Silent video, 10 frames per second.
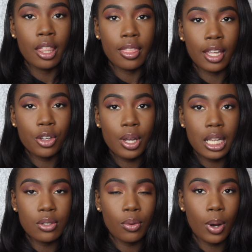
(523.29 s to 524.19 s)
Thank you
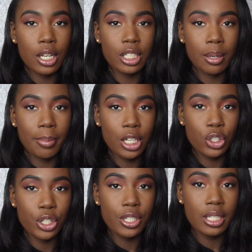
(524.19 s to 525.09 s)
guys for watching, and make
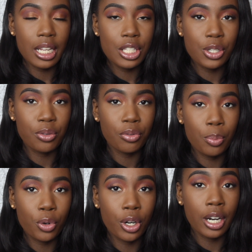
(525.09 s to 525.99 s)
sure you stay tuned for
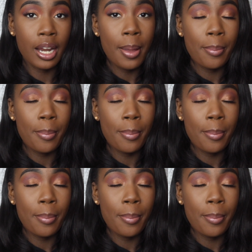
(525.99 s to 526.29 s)
more.